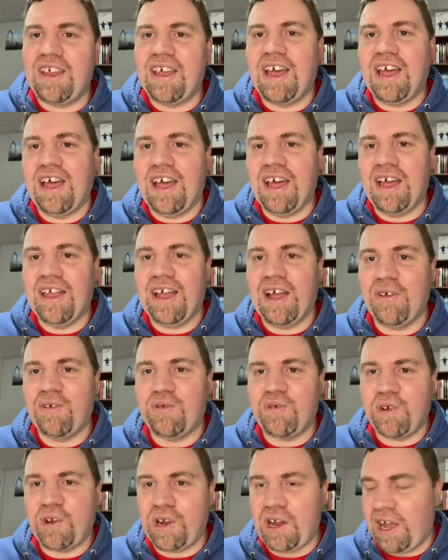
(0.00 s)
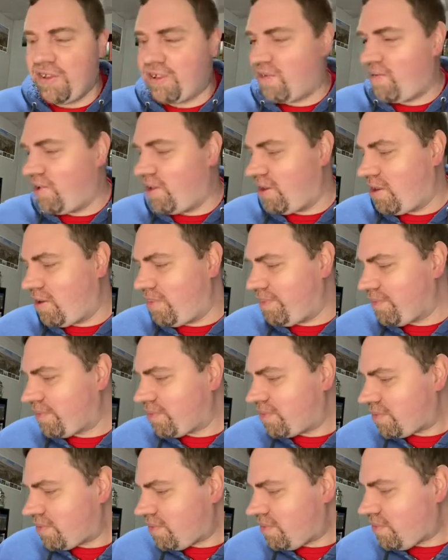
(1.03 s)
That was really nice of you.
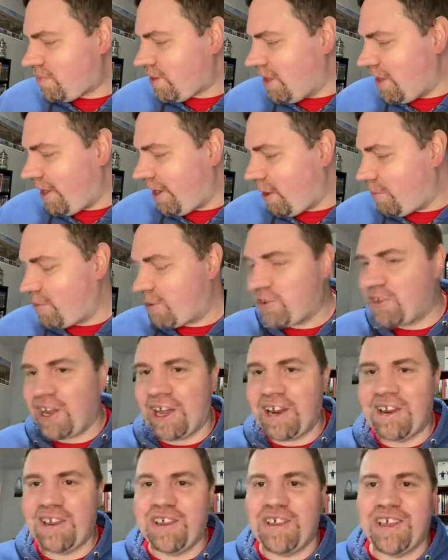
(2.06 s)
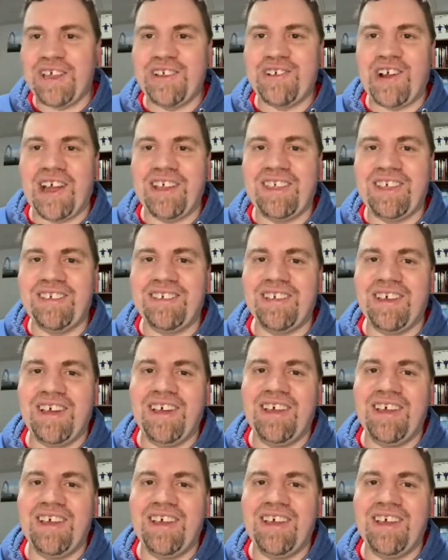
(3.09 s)
And I'm excited to try these